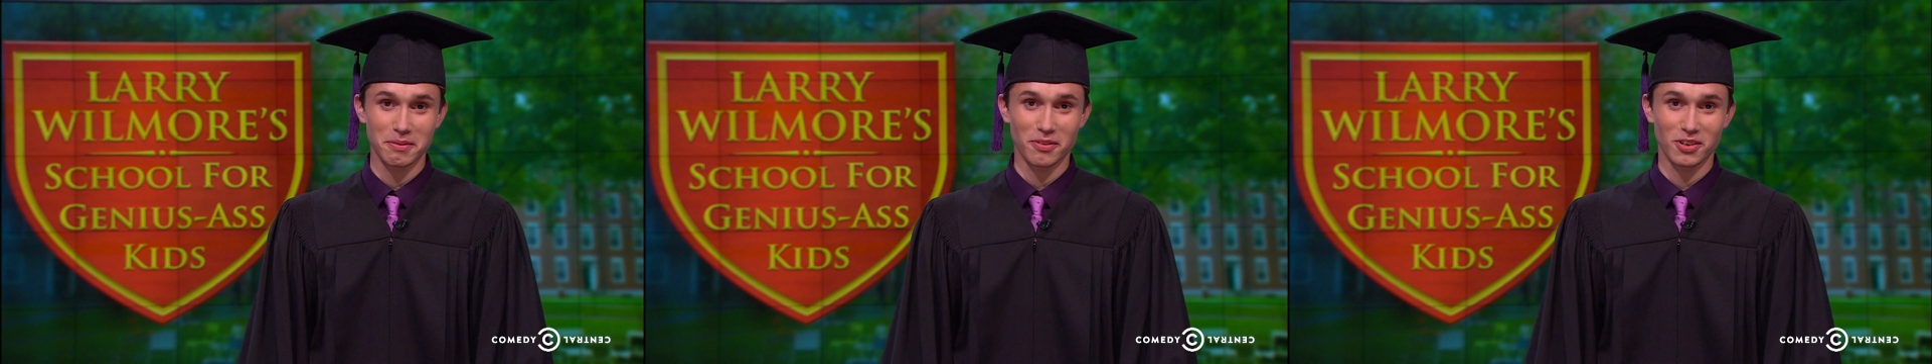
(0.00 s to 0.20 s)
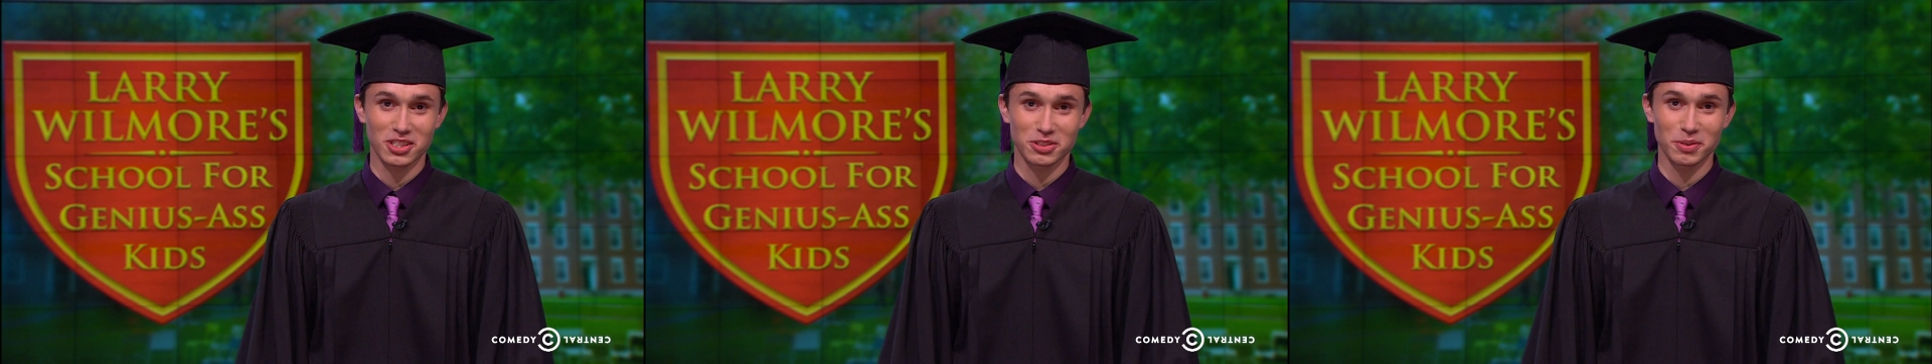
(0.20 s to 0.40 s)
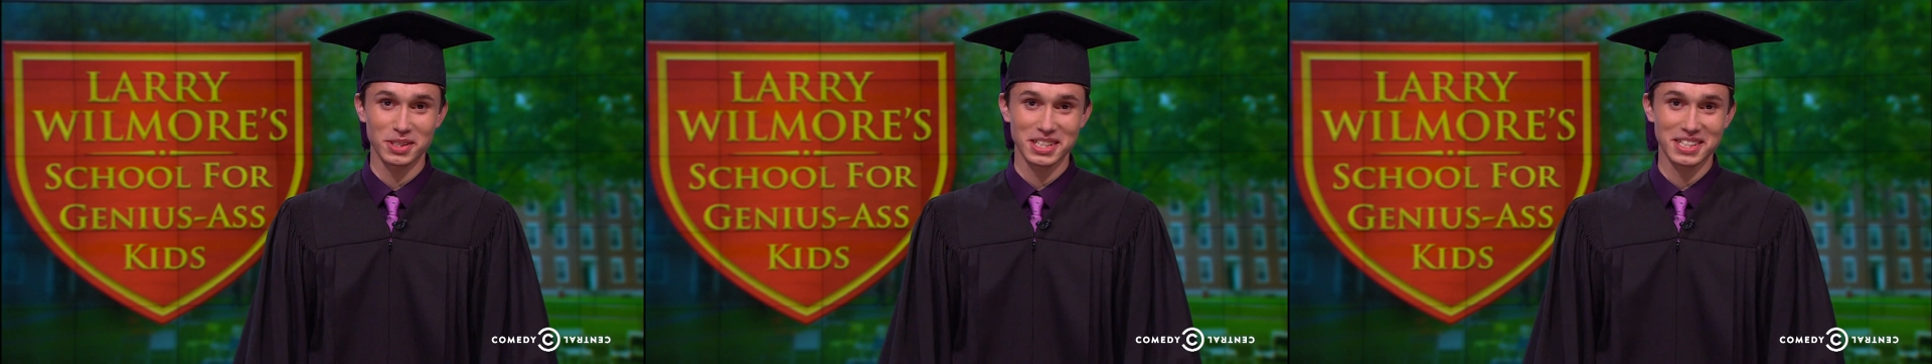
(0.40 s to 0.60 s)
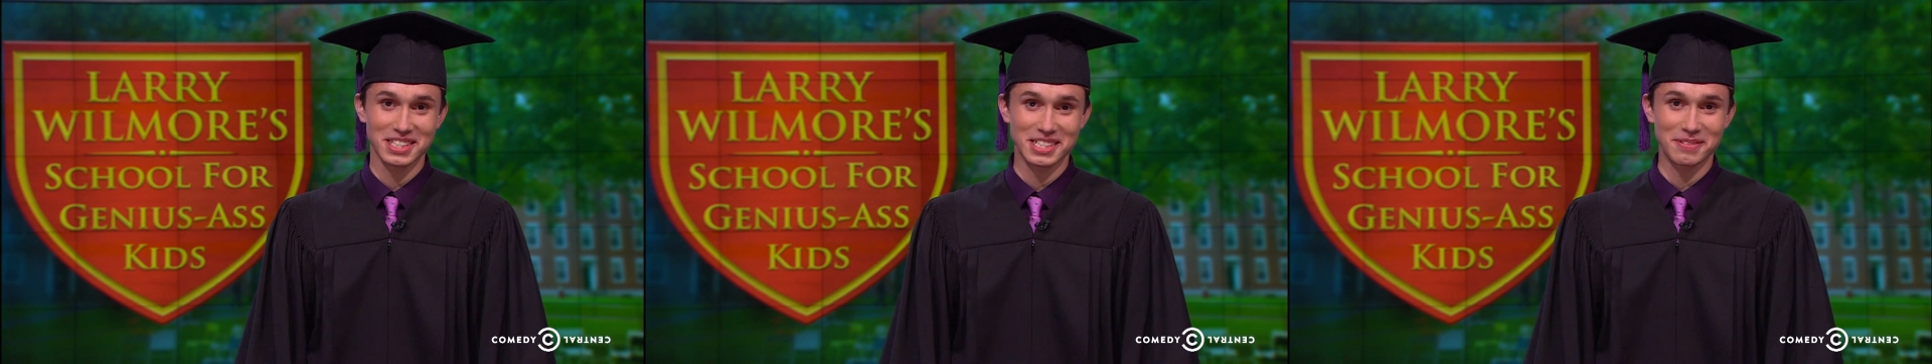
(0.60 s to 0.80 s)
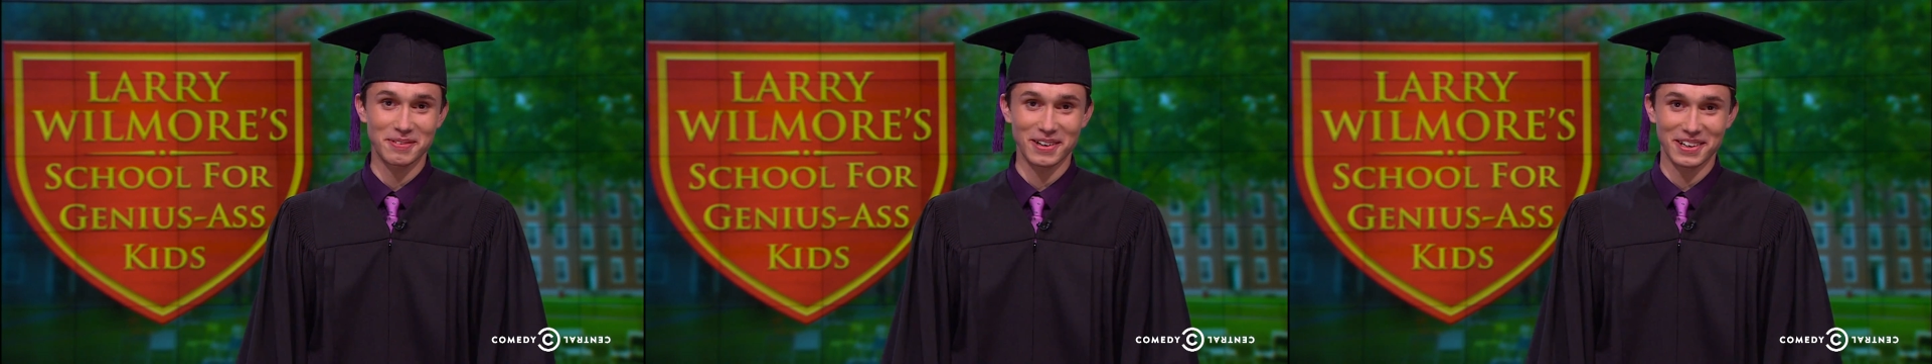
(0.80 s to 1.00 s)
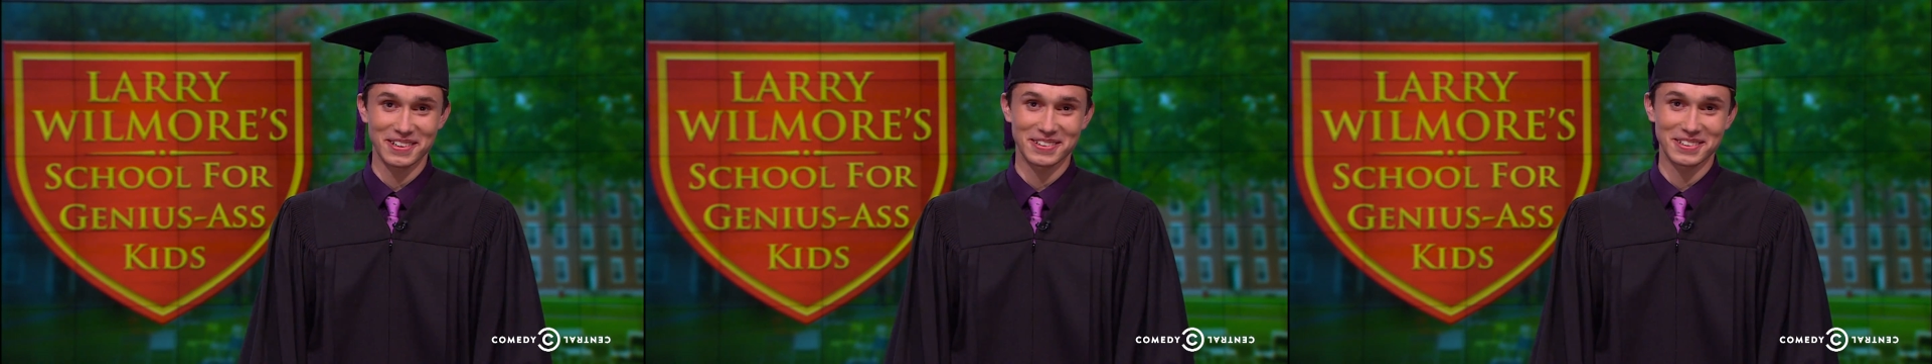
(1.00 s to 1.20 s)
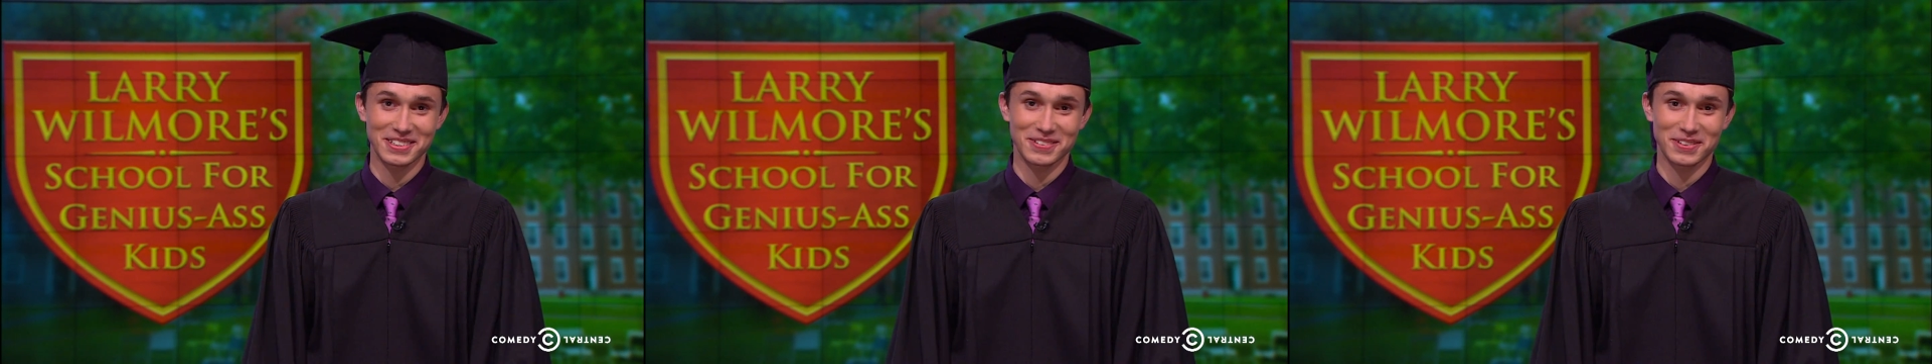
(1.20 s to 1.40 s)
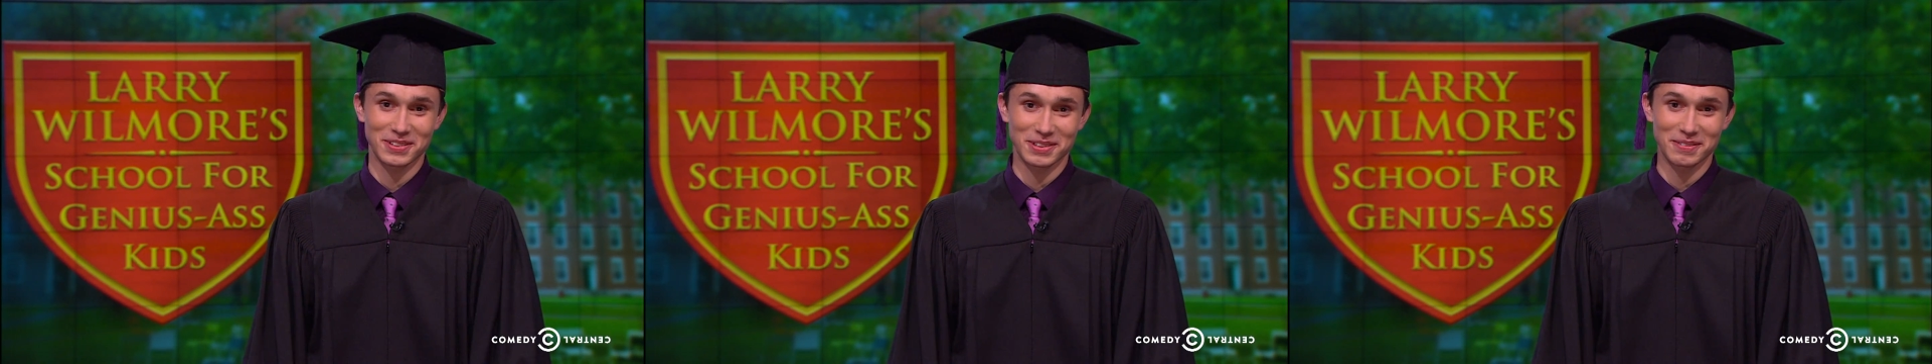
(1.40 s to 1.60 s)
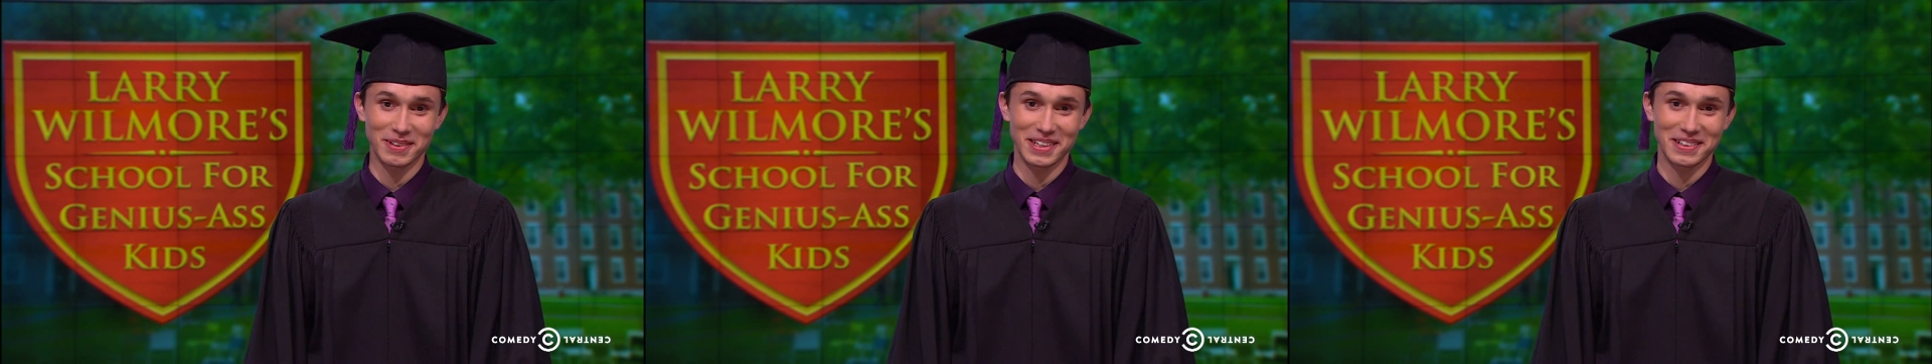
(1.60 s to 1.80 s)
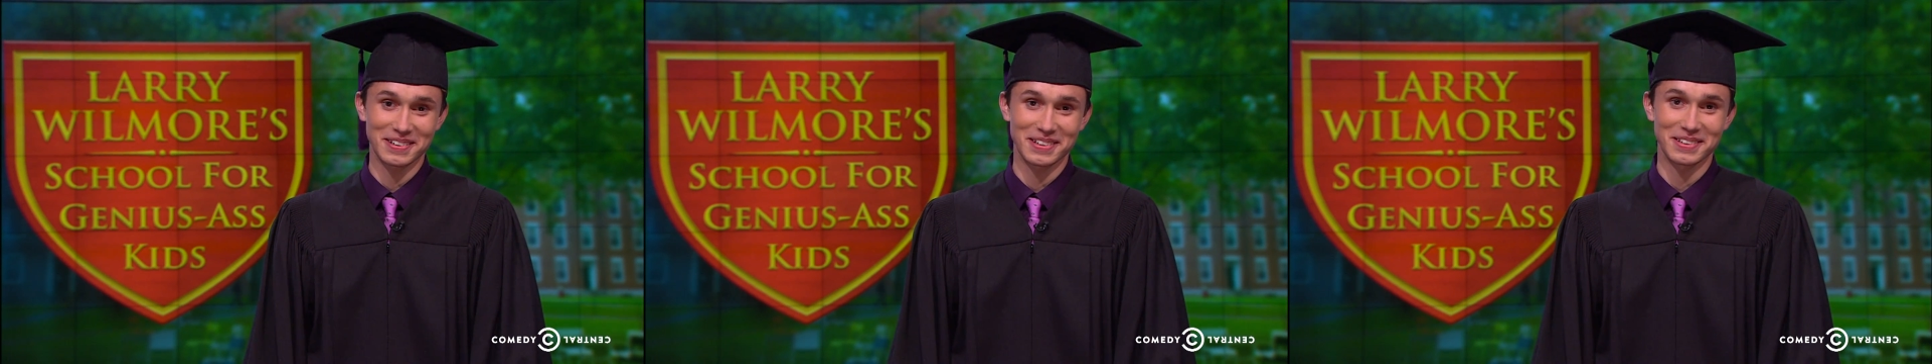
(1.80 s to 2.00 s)
before switching to Spark Notes for the
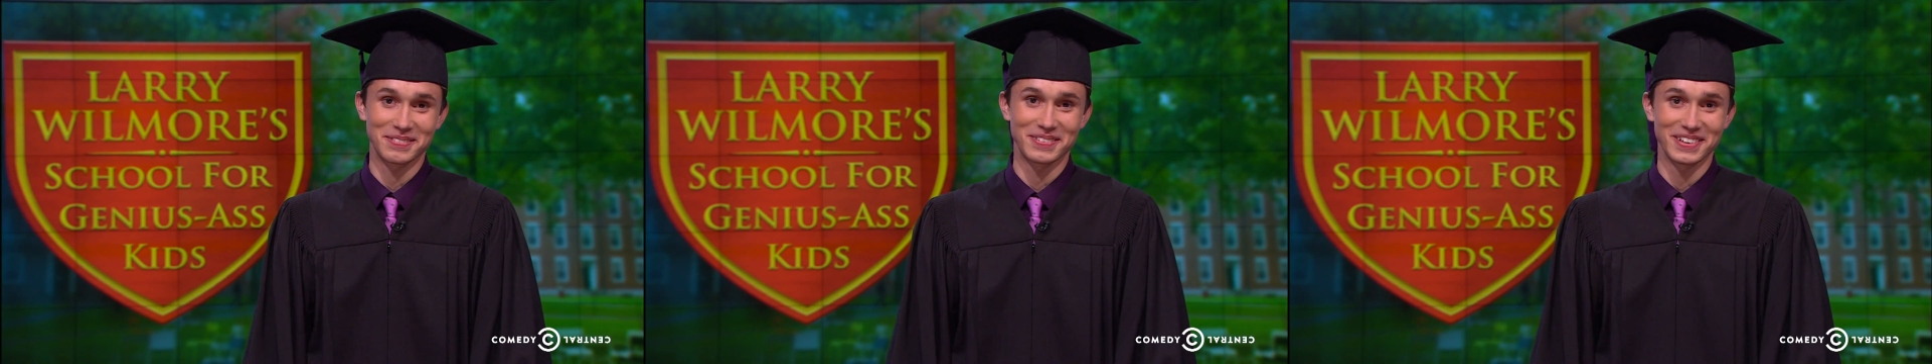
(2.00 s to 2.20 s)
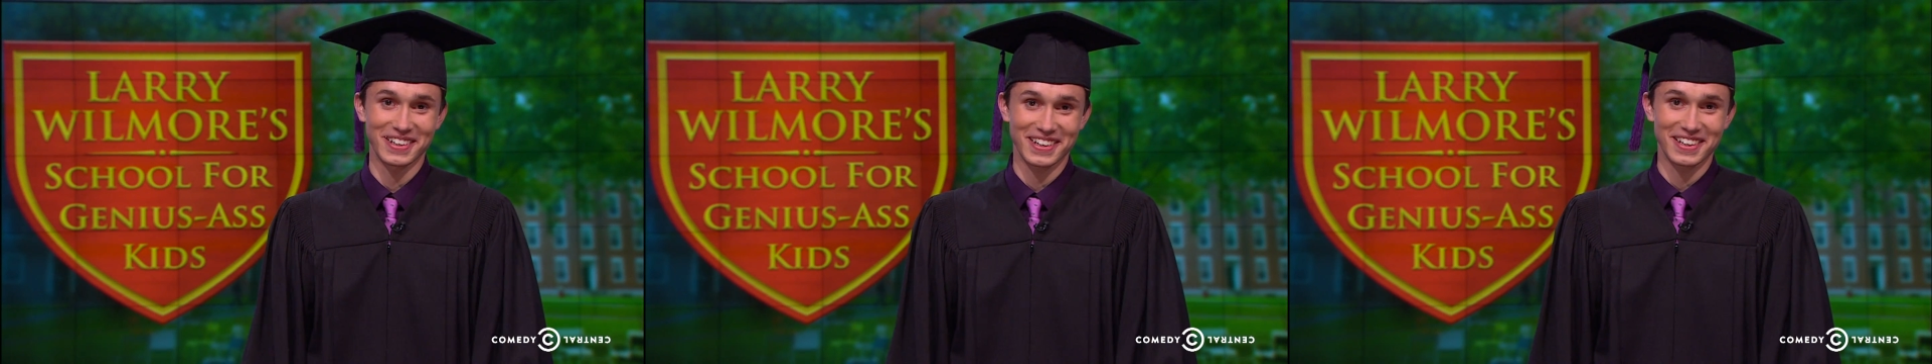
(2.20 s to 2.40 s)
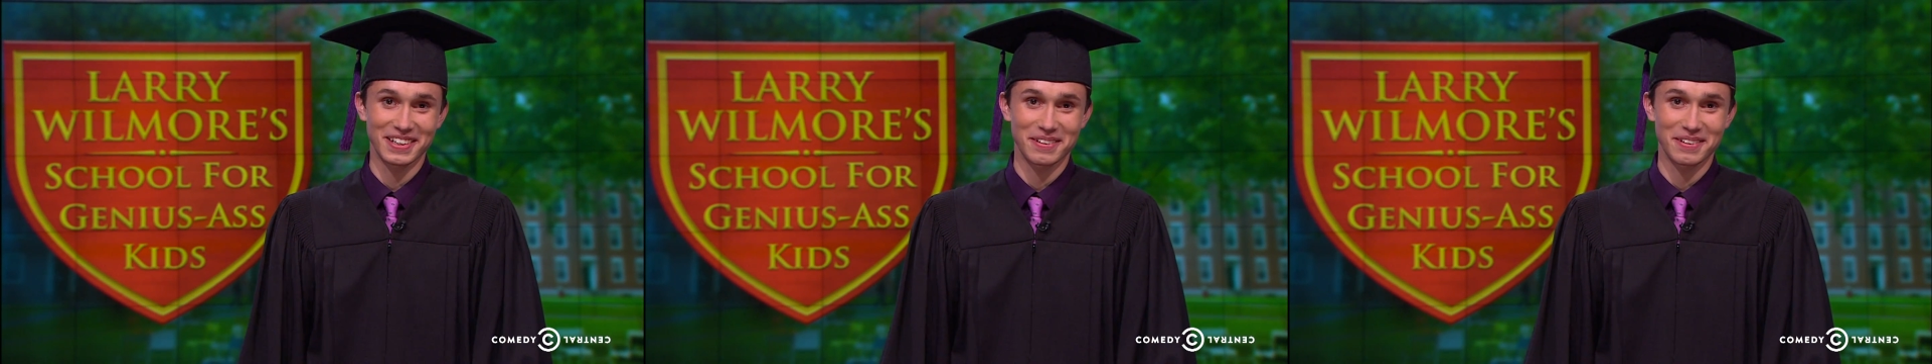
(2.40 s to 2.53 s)
remainder of the book.